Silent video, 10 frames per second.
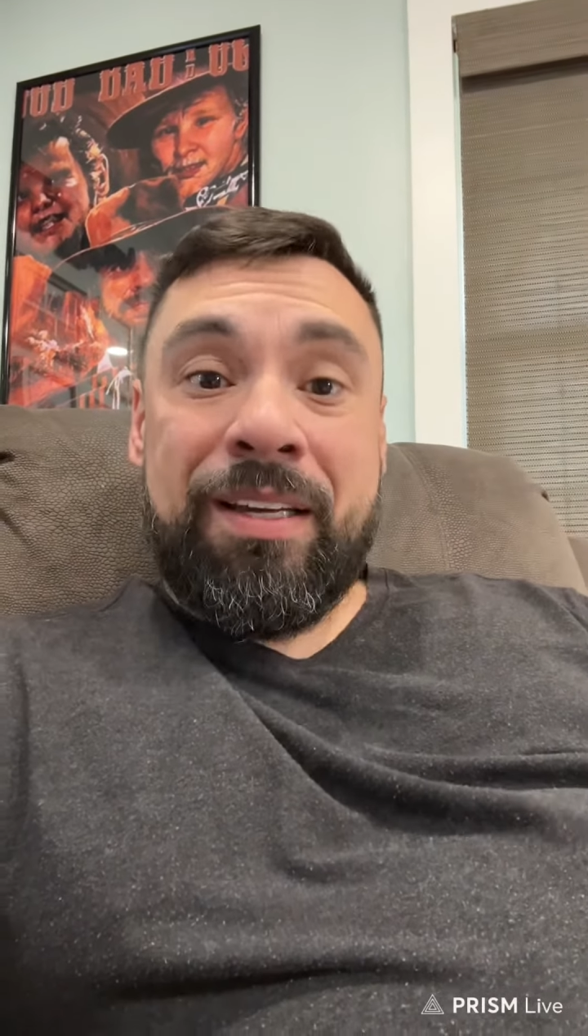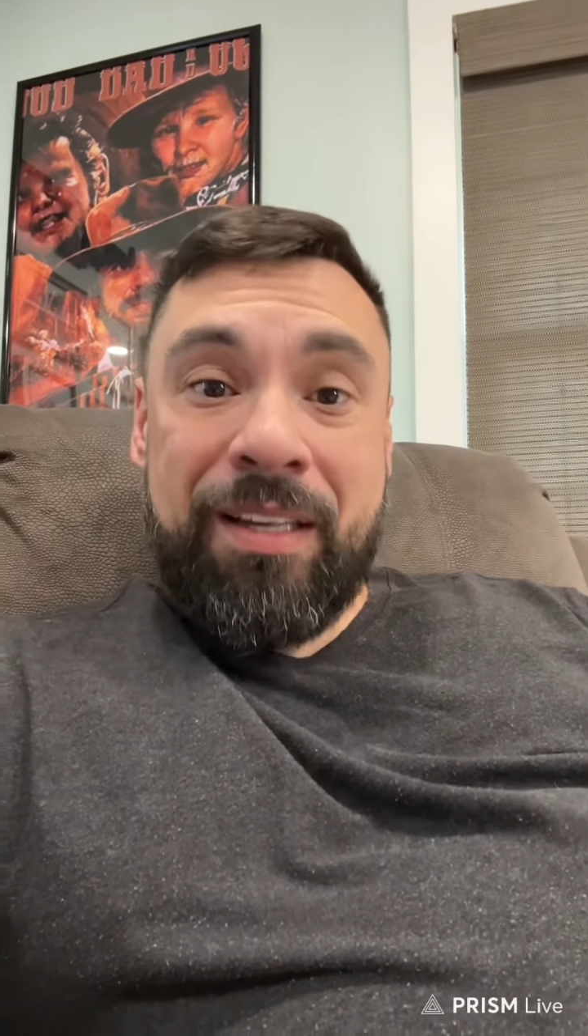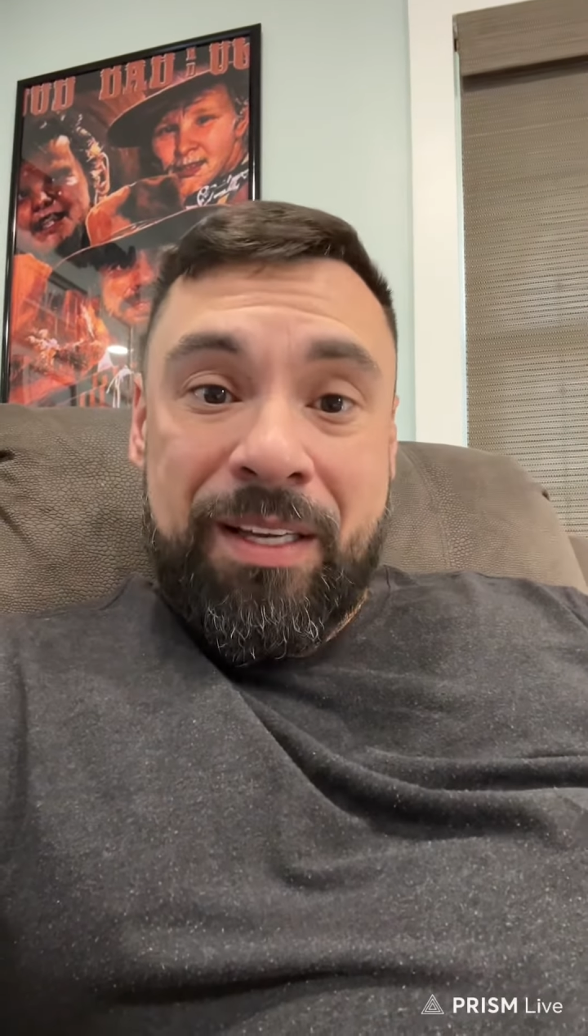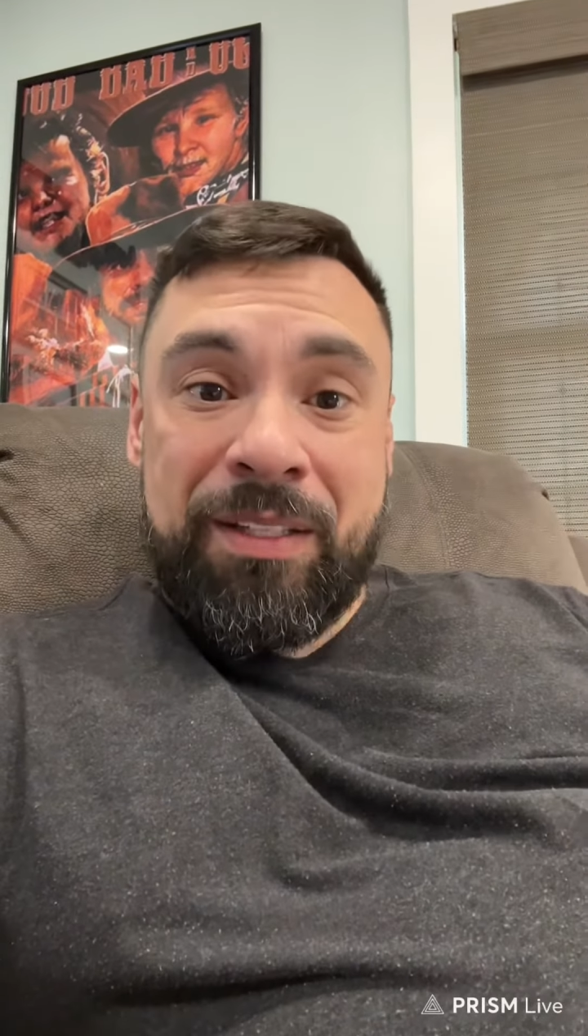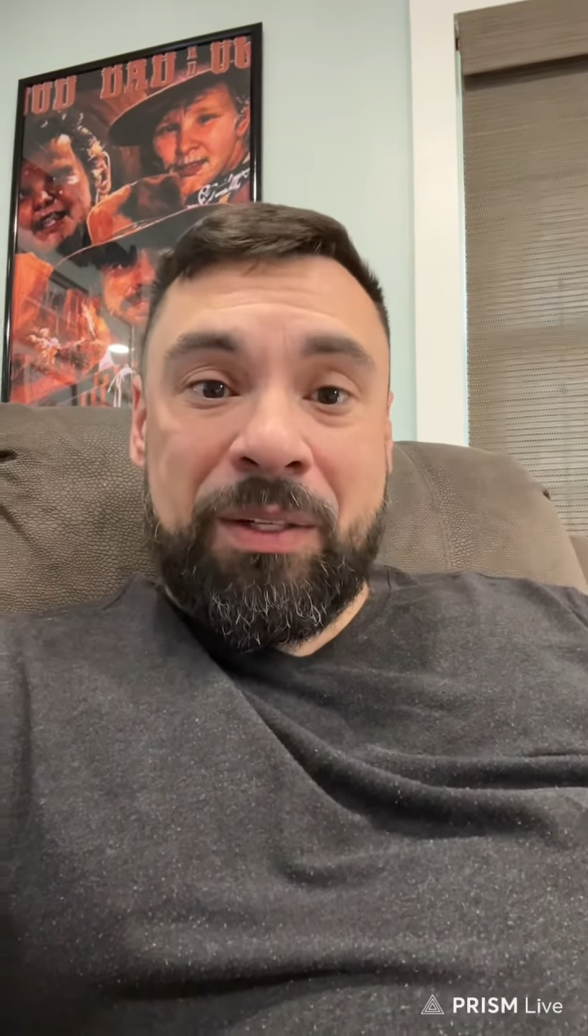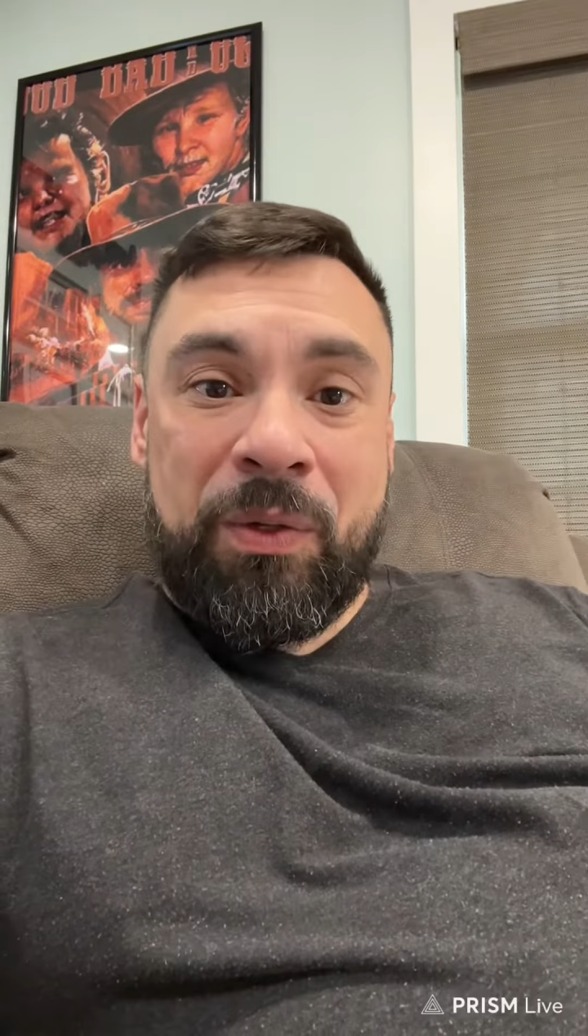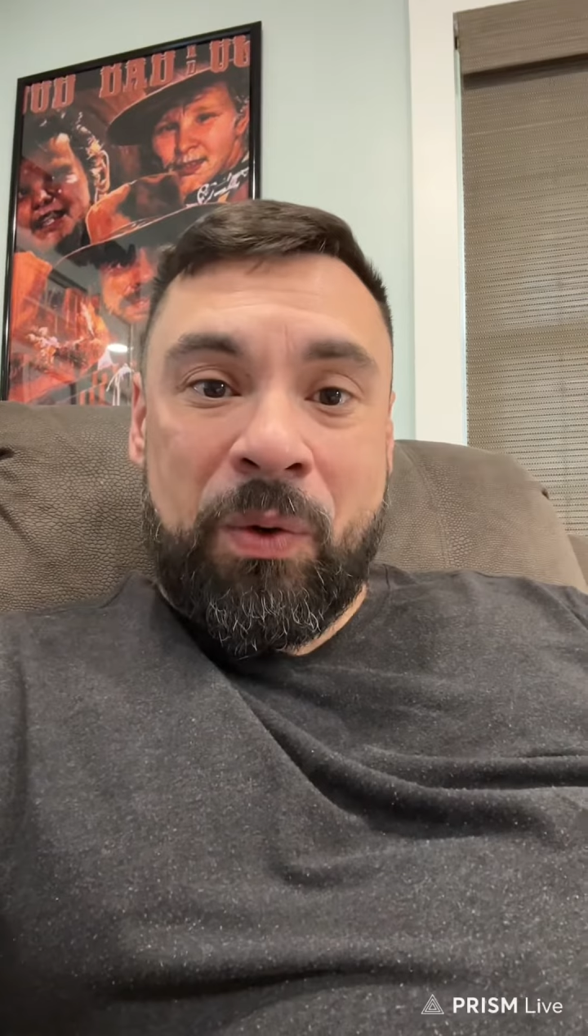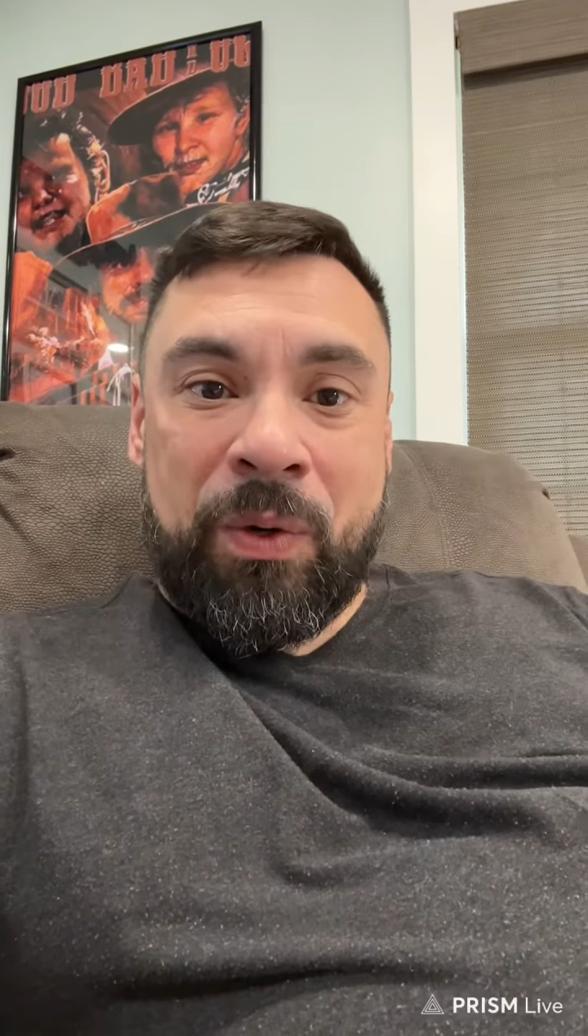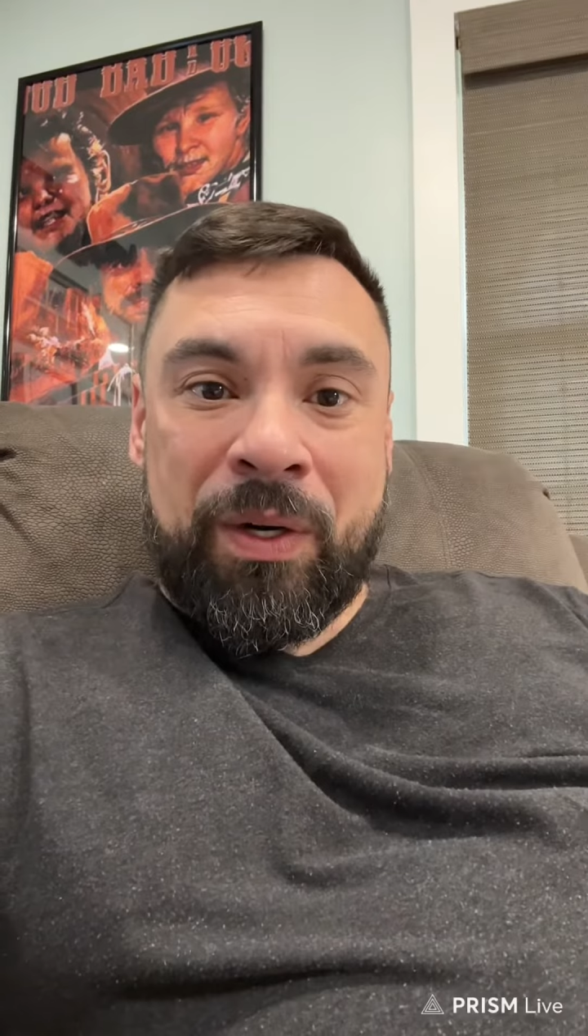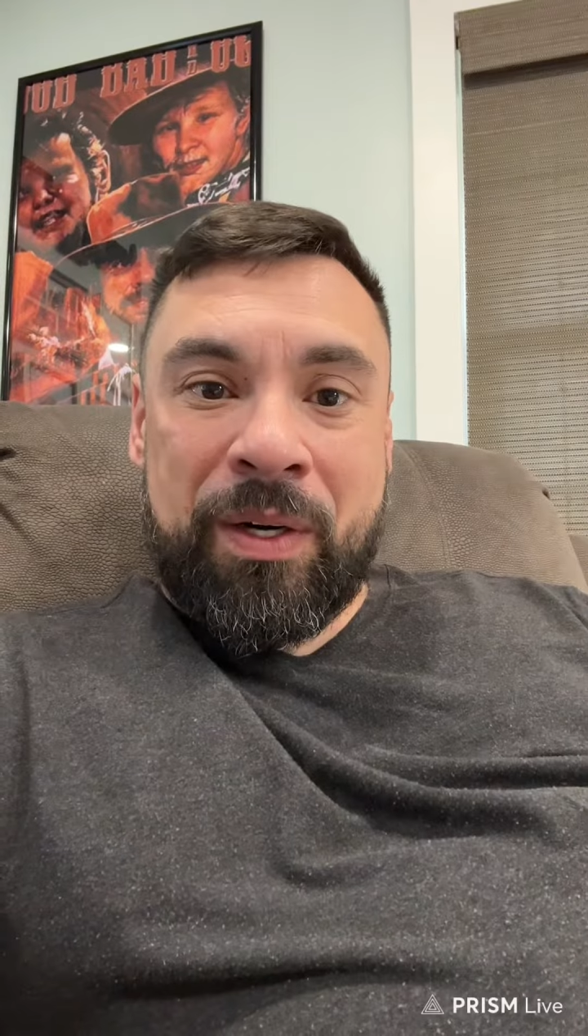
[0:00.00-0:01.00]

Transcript: in the Lord.